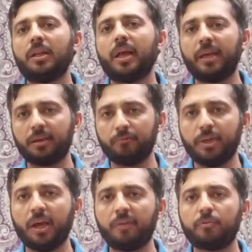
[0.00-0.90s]
Like
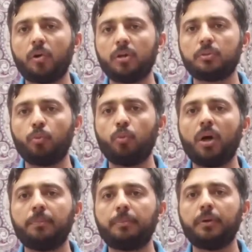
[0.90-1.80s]
we have got
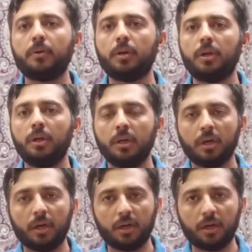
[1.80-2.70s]
one particular
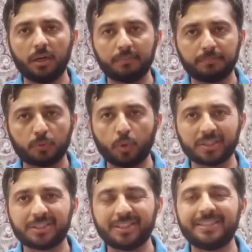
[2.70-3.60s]

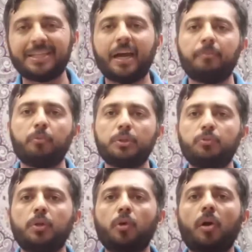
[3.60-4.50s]
question type which
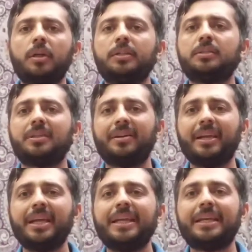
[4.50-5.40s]
we call it
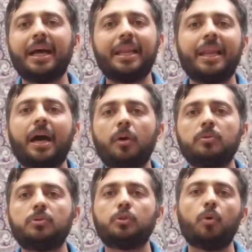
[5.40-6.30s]
read
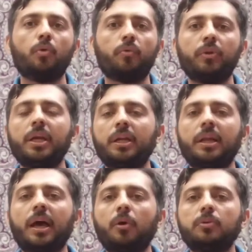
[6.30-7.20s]
aloud. So read
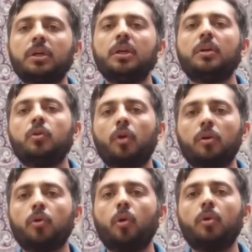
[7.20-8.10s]
aloud
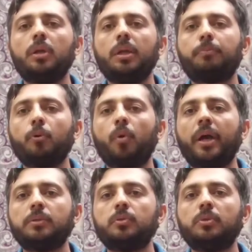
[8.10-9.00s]
not only
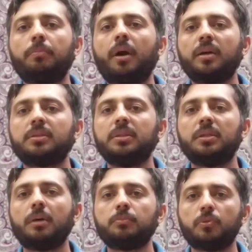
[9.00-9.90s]
provides you the marks in
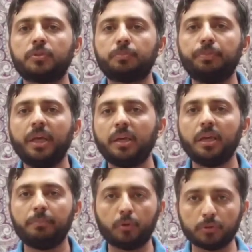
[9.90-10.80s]
terms of
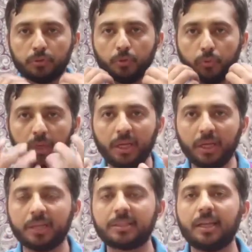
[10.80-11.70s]
speaking because you're
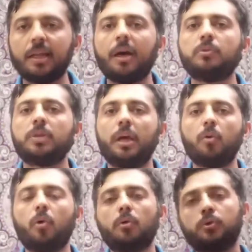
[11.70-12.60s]
reading it aloud,
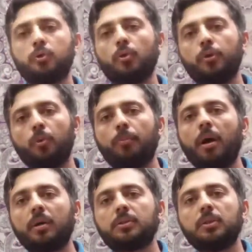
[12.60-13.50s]
and also your
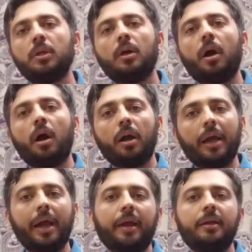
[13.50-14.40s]
marks
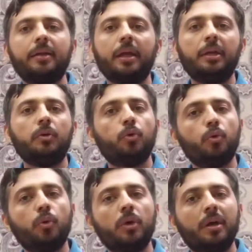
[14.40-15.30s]
are added
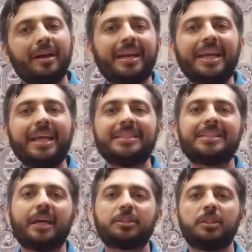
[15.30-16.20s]
into reading
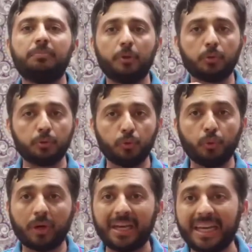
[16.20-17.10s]
section because
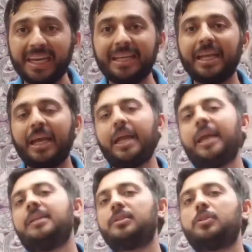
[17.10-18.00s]
you read it.